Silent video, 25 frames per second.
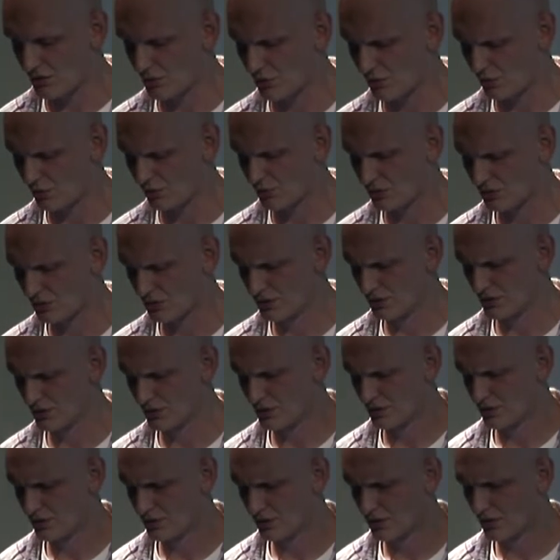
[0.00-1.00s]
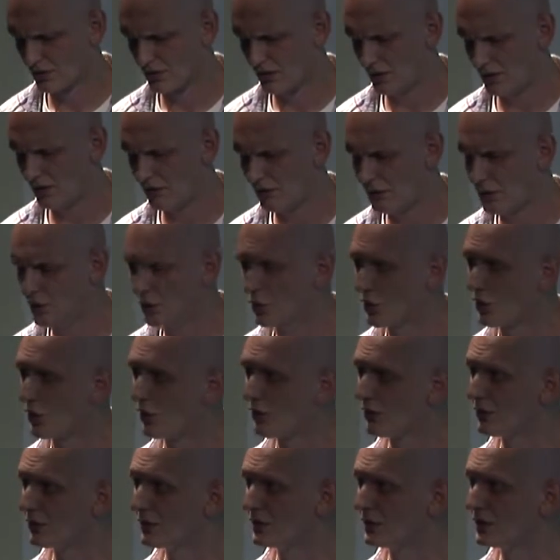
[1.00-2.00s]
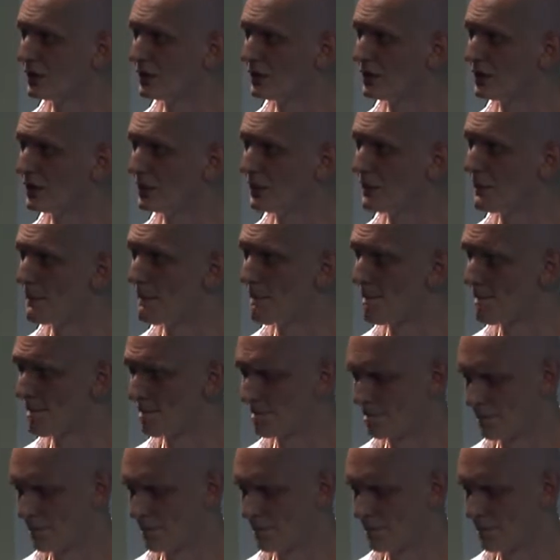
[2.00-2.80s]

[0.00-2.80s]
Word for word: So if you are, uh,